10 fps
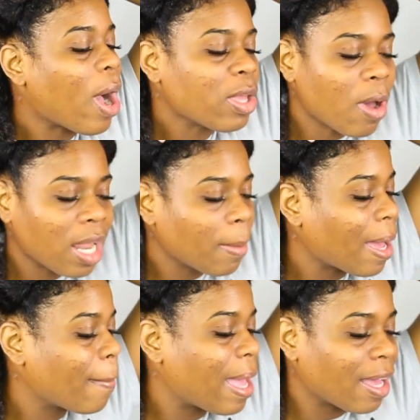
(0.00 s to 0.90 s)
Why you
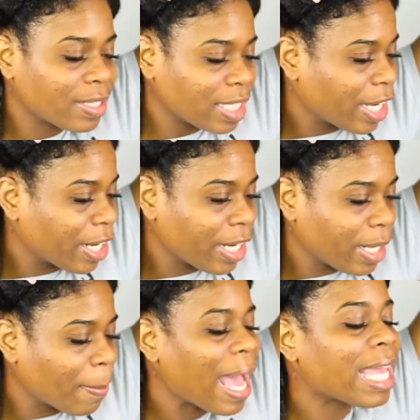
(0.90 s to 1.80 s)
all in my mouth,
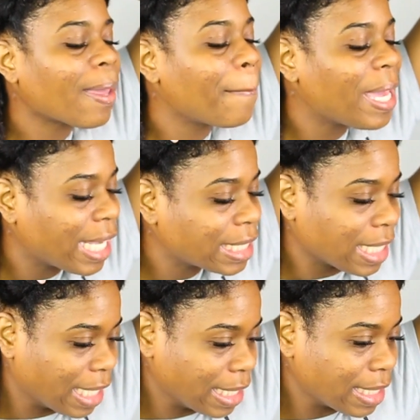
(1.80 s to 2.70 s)
Siri? Mind your
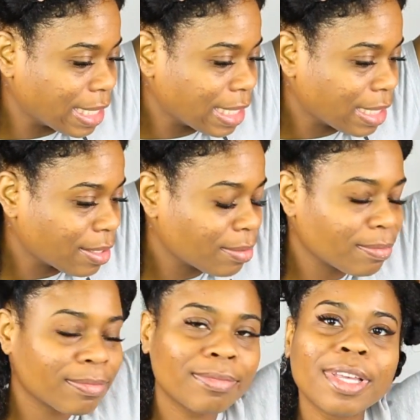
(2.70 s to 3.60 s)
business.
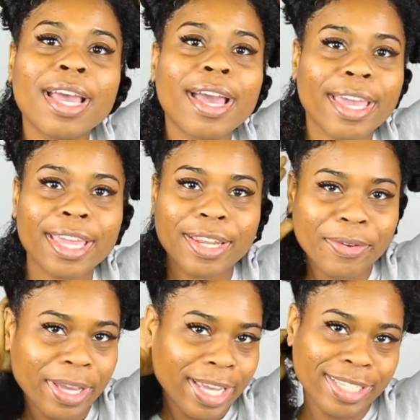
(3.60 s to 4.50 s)

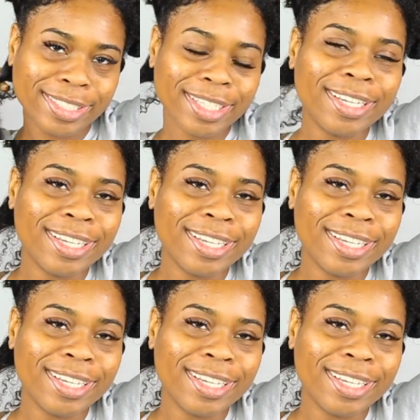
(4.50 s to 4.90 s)
Anyways.